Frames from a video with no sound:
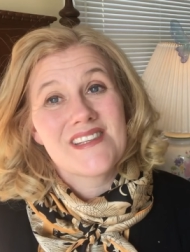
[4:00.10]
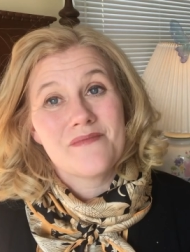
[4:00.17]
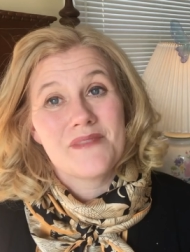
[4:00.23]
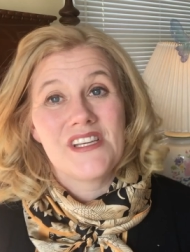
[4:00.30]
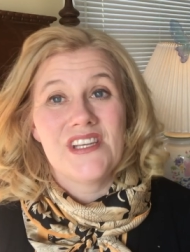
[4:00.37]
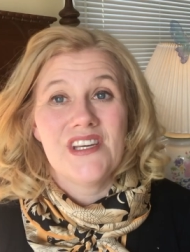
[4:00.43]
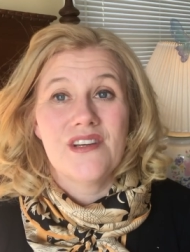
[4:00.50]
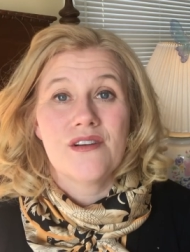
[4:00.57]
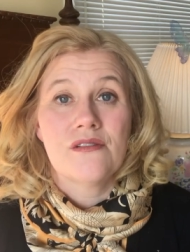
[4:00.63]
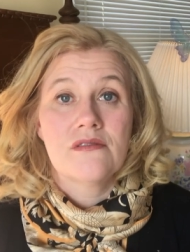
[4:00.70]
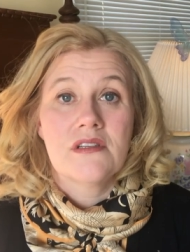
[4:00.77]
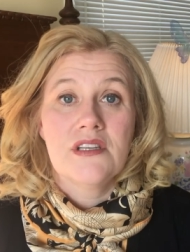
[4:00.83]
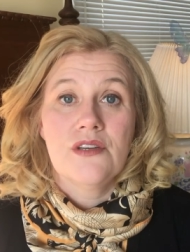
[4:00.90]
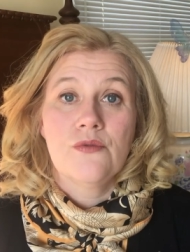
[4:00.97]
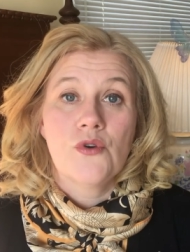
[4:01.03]
up to you.
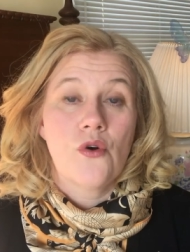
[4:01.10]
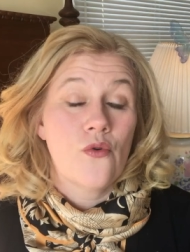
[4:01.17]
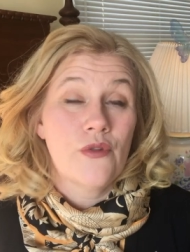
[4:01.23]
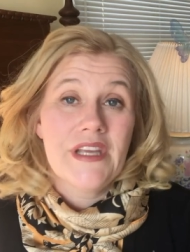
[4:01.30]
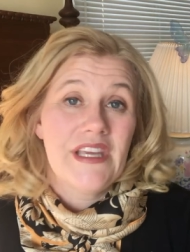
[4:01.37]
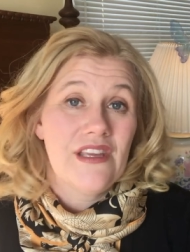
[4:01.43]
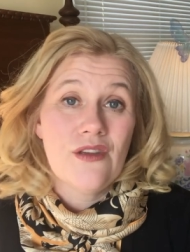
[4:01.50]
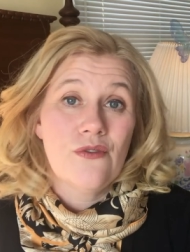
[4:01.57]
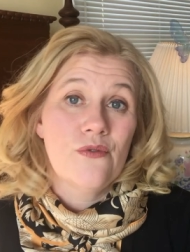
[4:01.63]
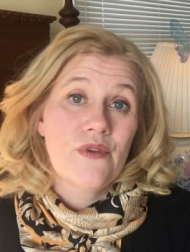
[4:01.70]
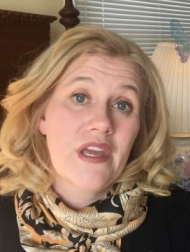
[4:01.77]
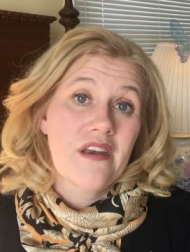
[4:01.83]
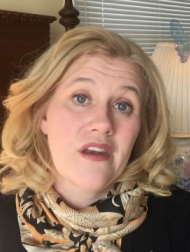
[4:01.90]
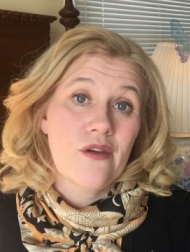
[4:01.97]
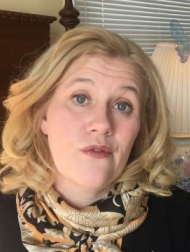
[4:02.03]
Only you
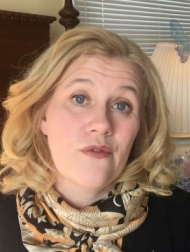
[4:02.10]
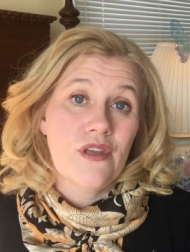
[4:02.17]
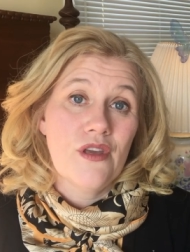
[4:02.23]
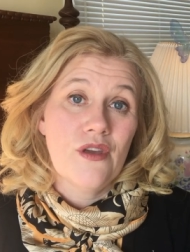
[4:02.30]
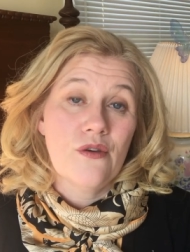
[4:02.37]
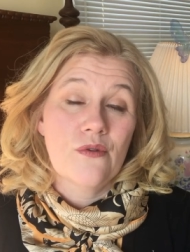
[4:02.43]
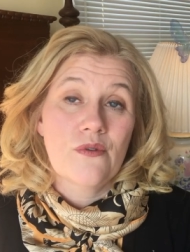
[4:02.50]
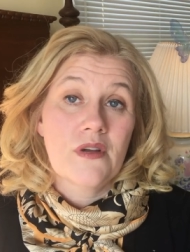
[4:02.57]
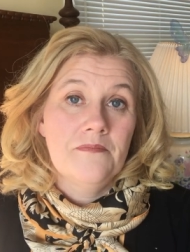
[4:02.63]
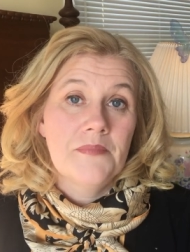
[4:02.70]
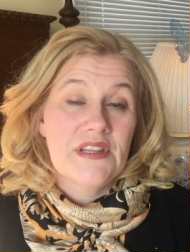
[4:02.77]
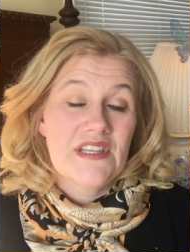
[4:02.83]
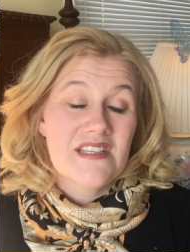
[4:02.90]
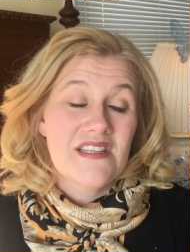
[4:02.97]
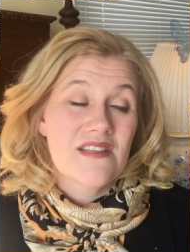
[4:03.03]
can know you.
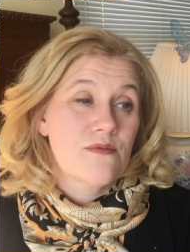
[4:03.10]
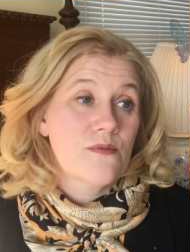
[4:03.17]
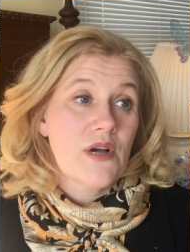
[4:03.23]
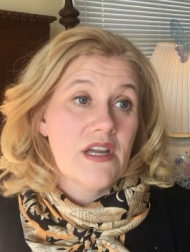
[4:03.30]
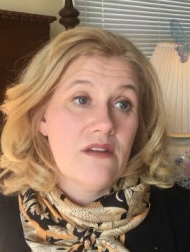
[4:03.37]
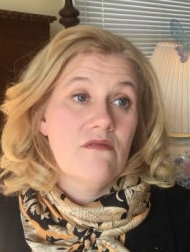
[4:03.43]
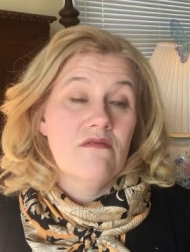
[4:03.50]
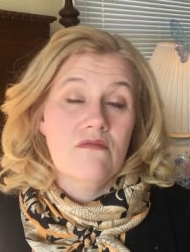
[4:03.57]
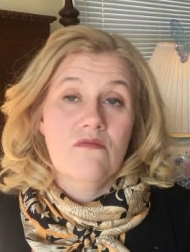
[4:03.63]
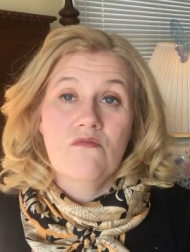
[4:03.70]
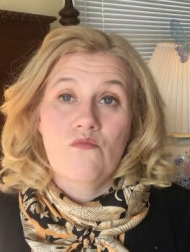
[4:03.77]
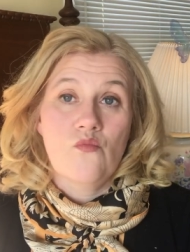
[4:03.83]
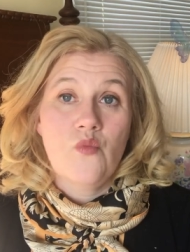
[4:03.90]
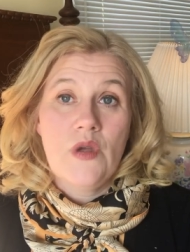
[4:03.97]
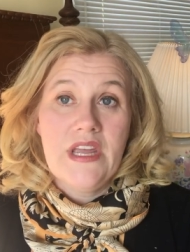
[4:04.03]
But this is what
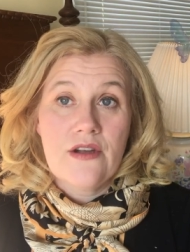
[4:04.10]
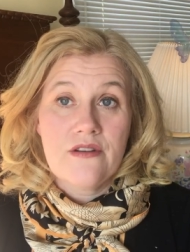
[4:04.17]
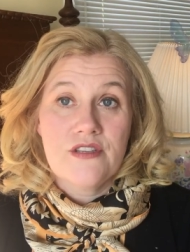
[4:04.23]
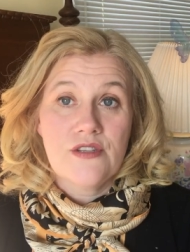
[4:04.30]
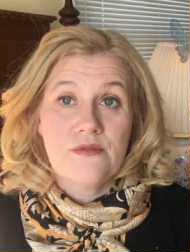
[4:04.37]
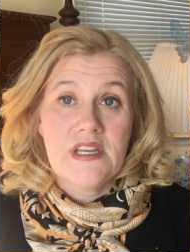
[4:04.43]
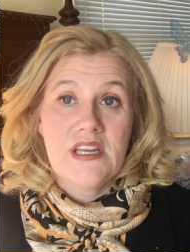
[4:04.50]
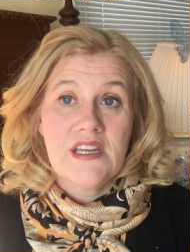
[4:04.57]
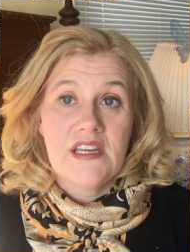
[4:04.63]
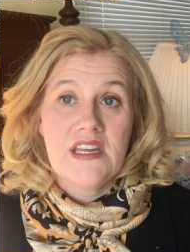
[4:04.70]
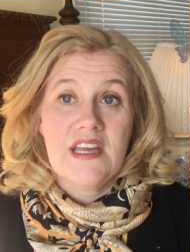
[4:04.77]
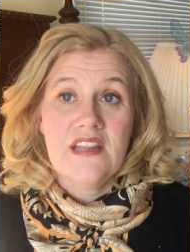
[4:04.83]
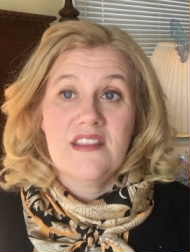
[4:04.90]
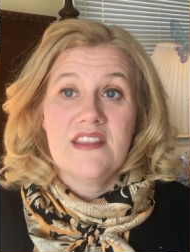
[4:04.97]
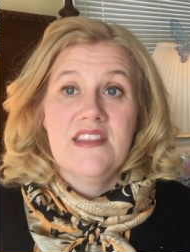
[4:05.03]
we are doing
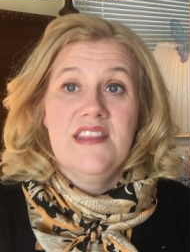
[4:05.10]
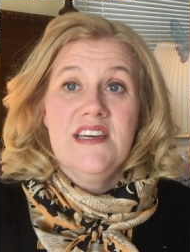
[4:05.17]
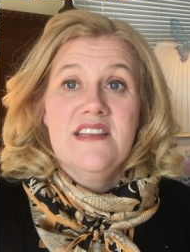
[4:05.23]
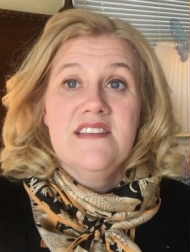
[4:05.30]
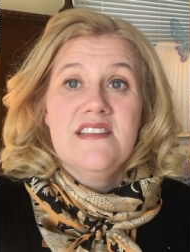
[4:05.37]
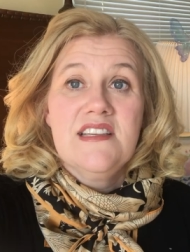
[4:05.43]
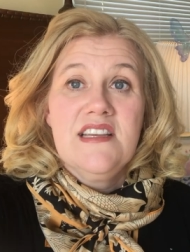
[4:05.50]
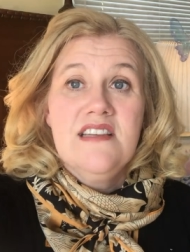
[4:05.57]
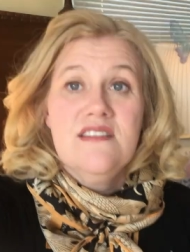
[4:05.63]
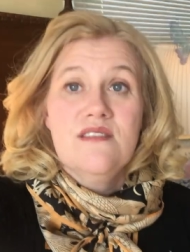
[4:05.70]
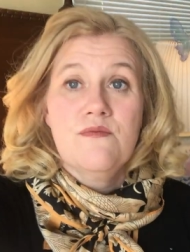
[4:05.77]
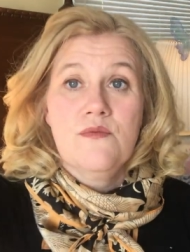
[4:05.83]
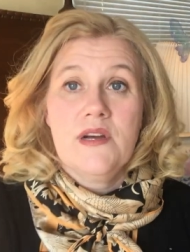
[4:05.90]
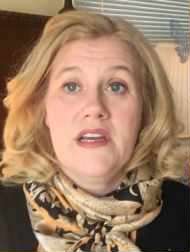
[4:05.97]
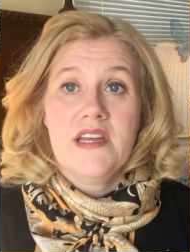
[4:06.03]
and this is
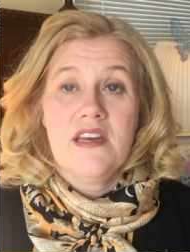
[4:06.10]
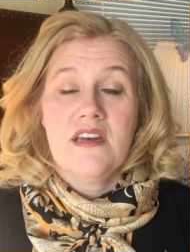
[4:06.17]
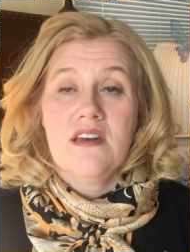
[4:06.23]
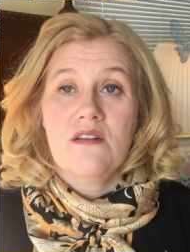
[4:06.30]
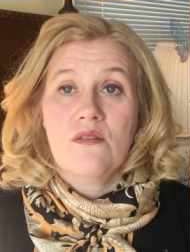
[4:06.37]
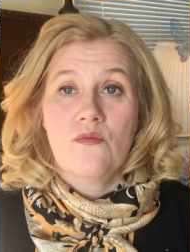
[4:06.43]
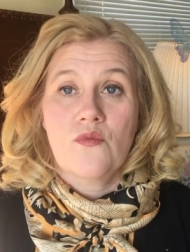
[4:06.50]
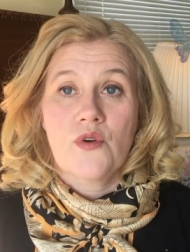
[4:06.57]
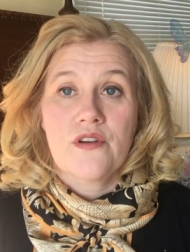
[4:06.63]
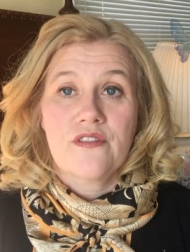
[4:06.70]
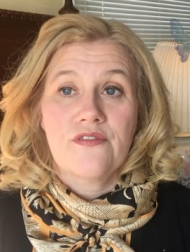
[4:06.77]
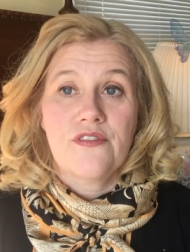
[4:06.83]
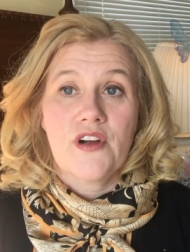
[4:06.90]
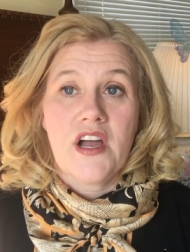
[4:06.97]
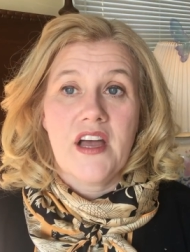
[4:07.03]
what works for